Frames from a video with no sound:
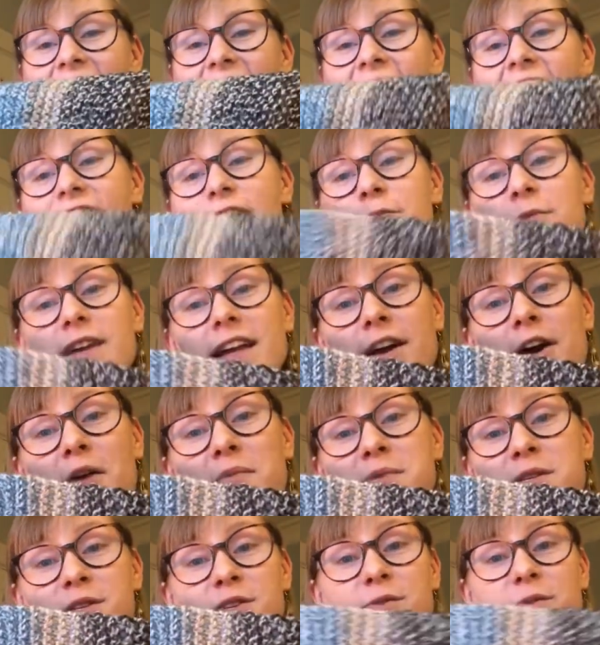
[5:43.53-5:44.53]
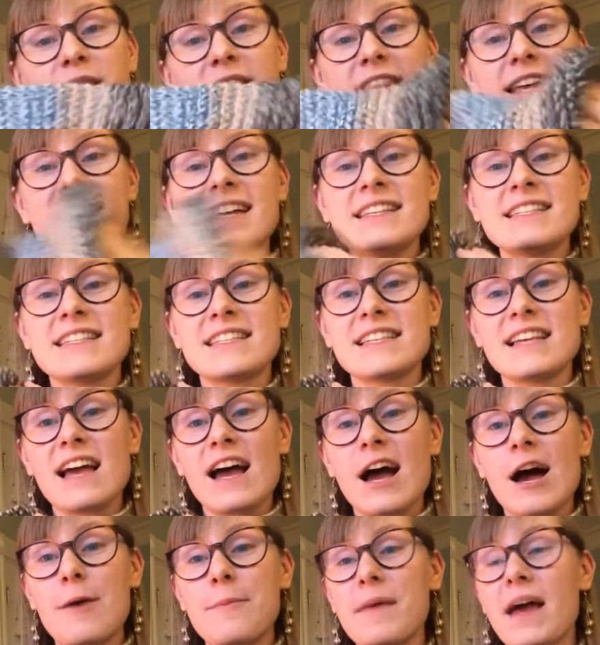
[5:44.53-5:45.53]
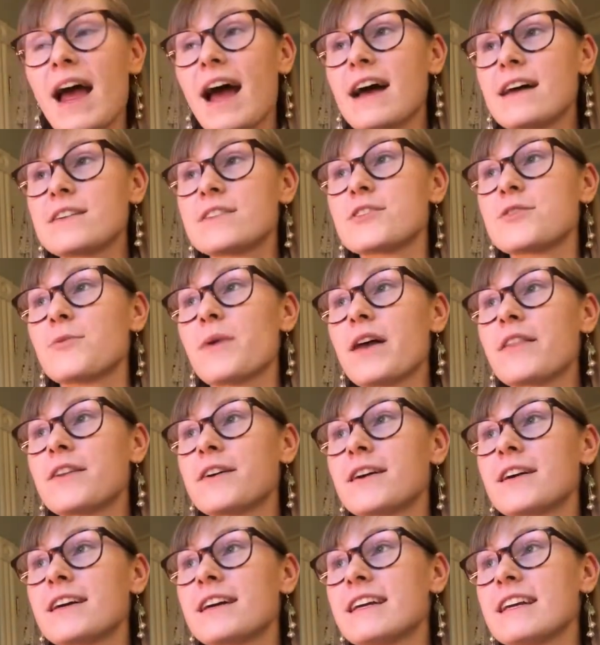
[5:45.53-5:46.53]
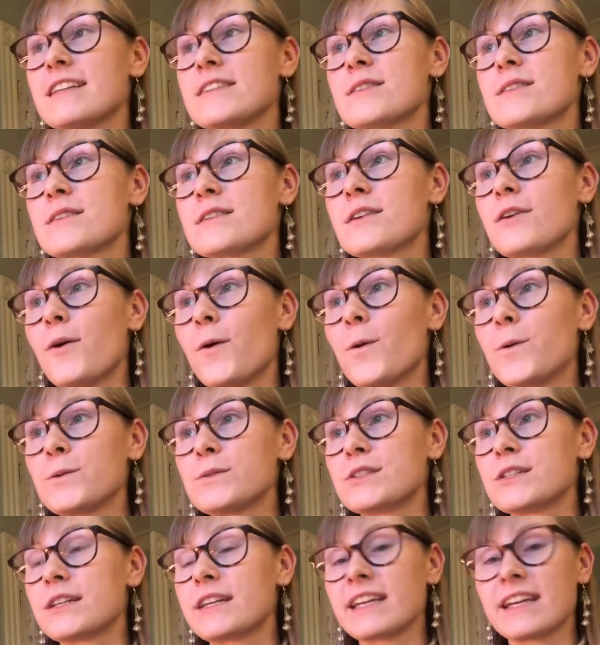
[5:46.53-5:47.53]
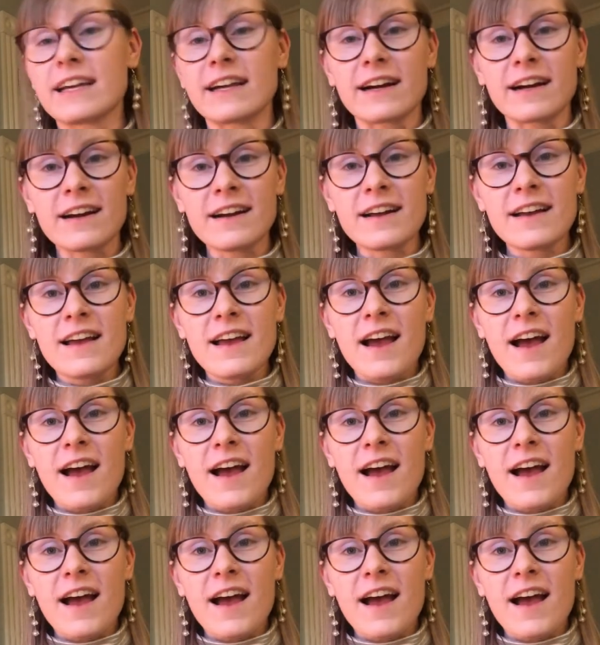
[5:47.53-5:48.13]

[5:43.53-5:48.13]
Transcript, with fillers: And what I hope to do with this, um, as the weather gets colder here,